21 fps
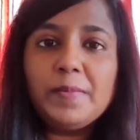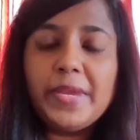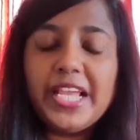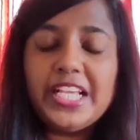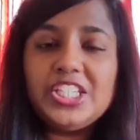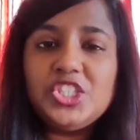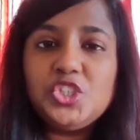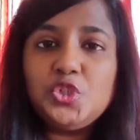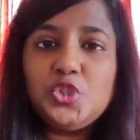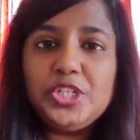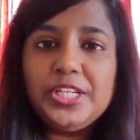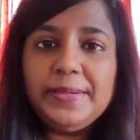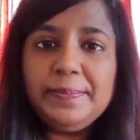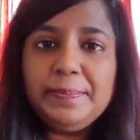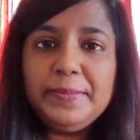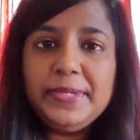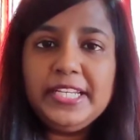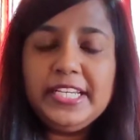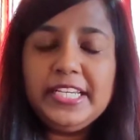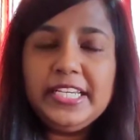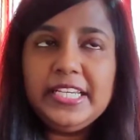
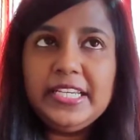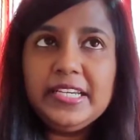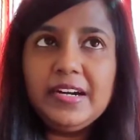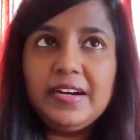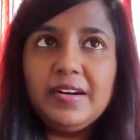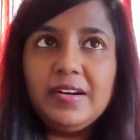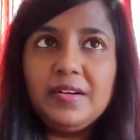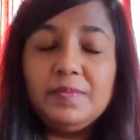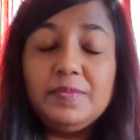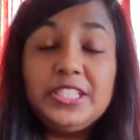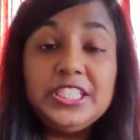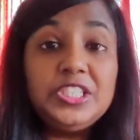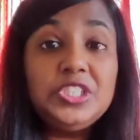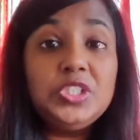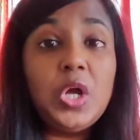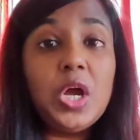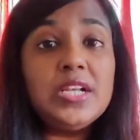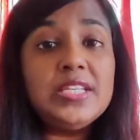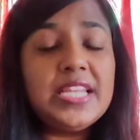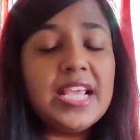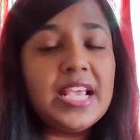extremely did
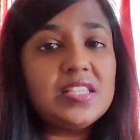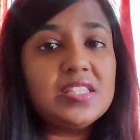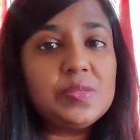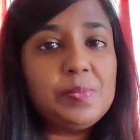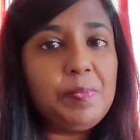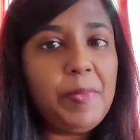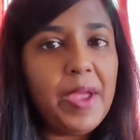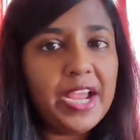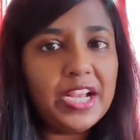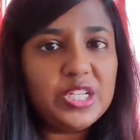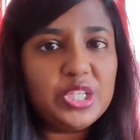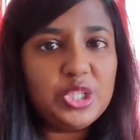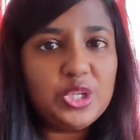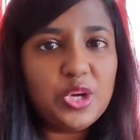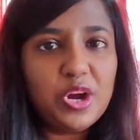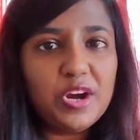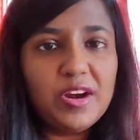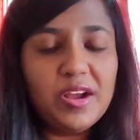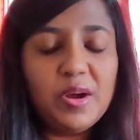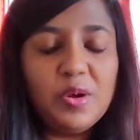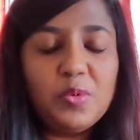not expect
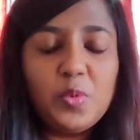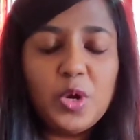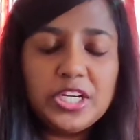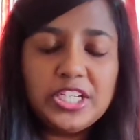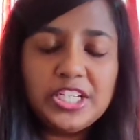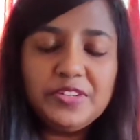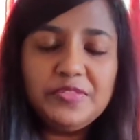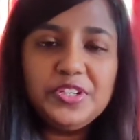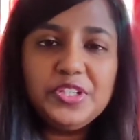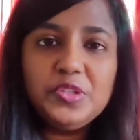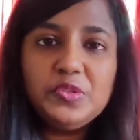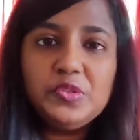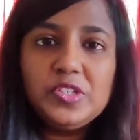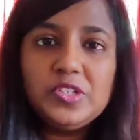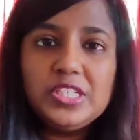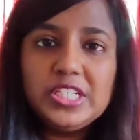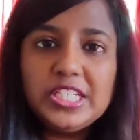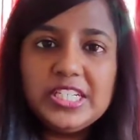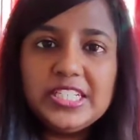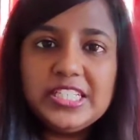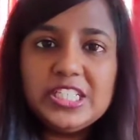your whatever you
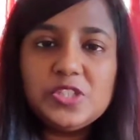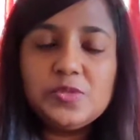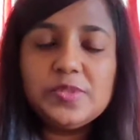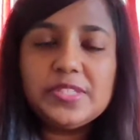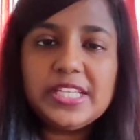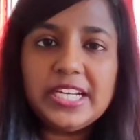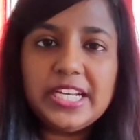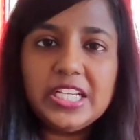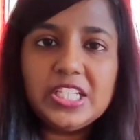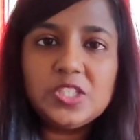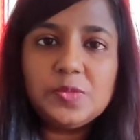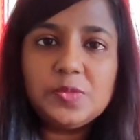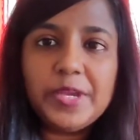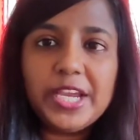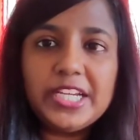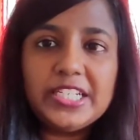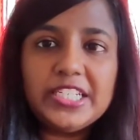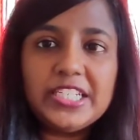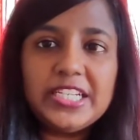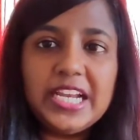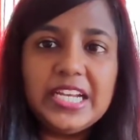did. This was
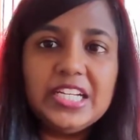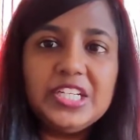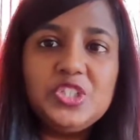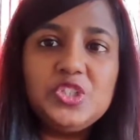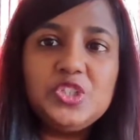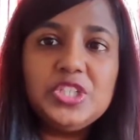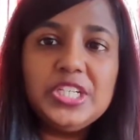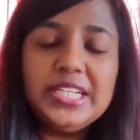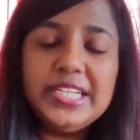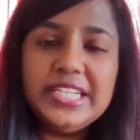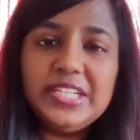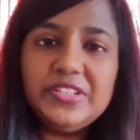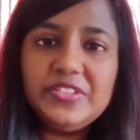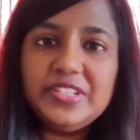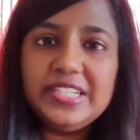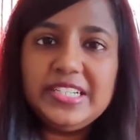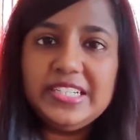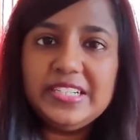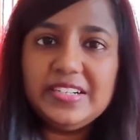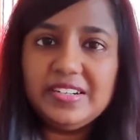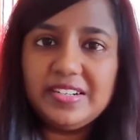unexpected and it really,
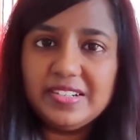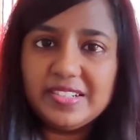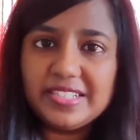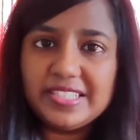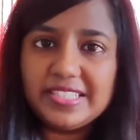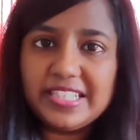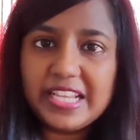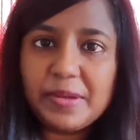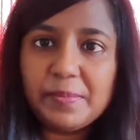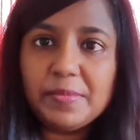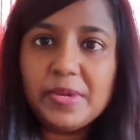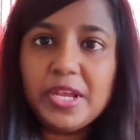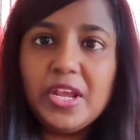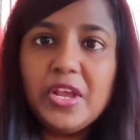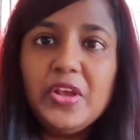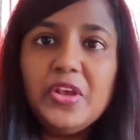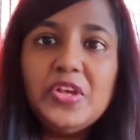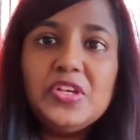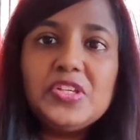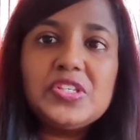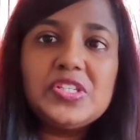really hurts them.
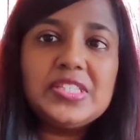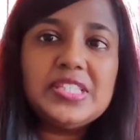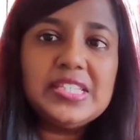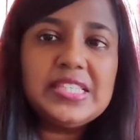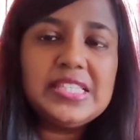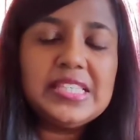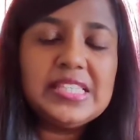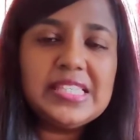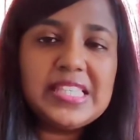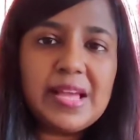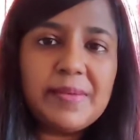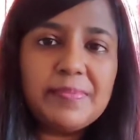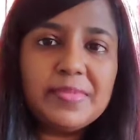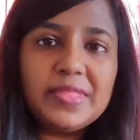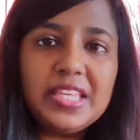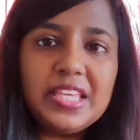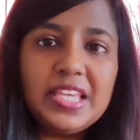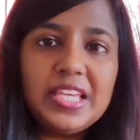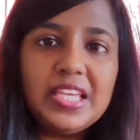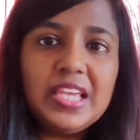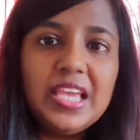So this is
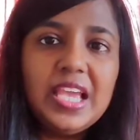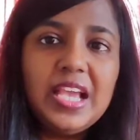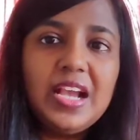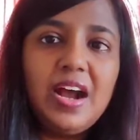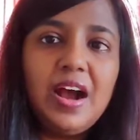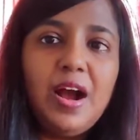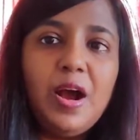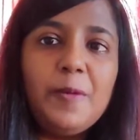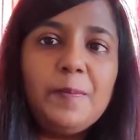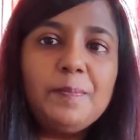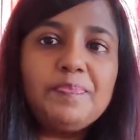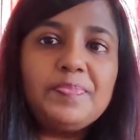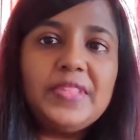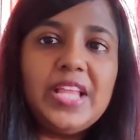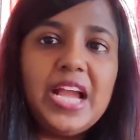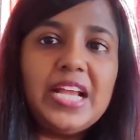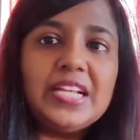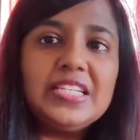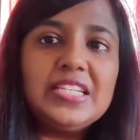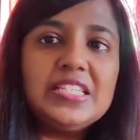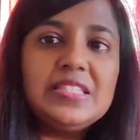something
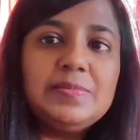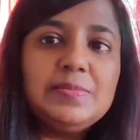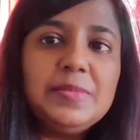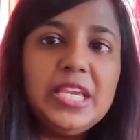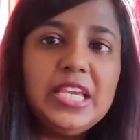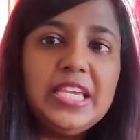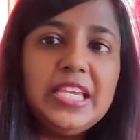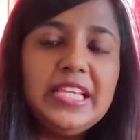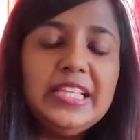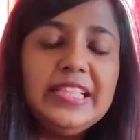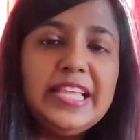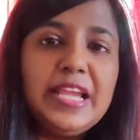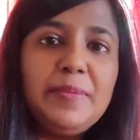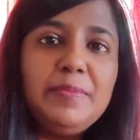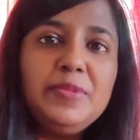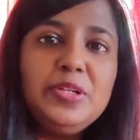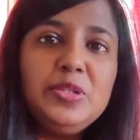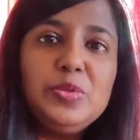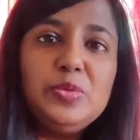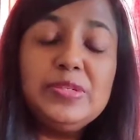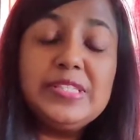that is making them
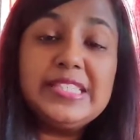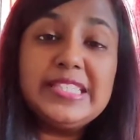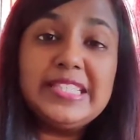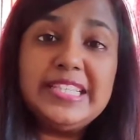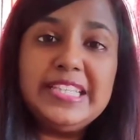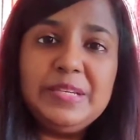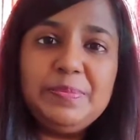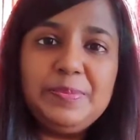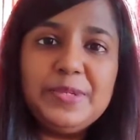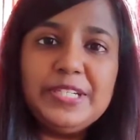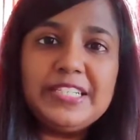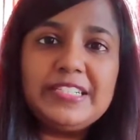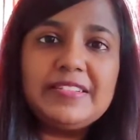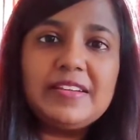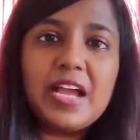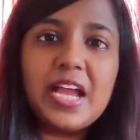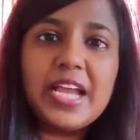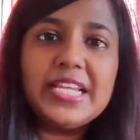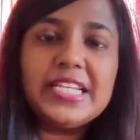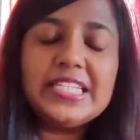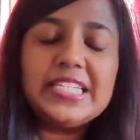lose sleep at
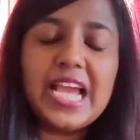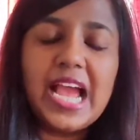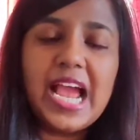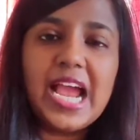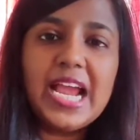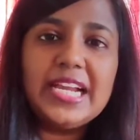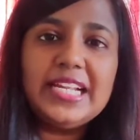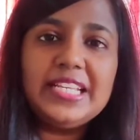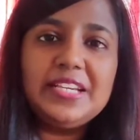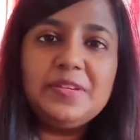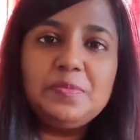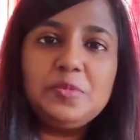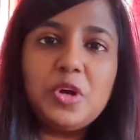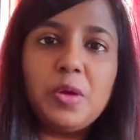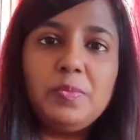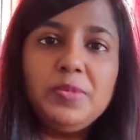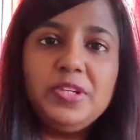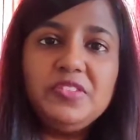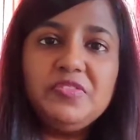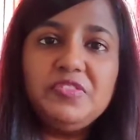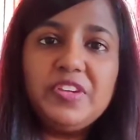night, and they're
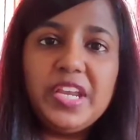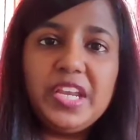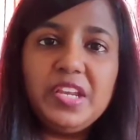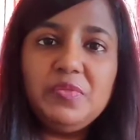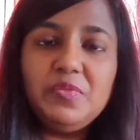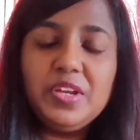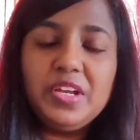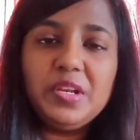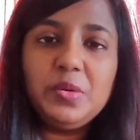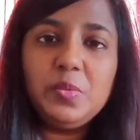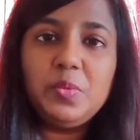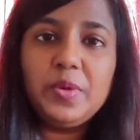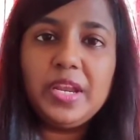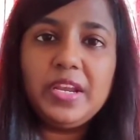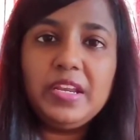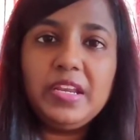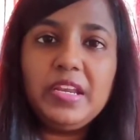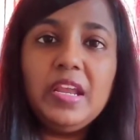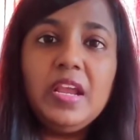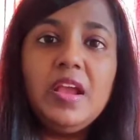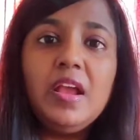probably very, very,
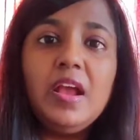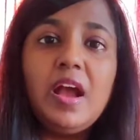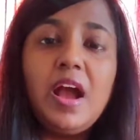very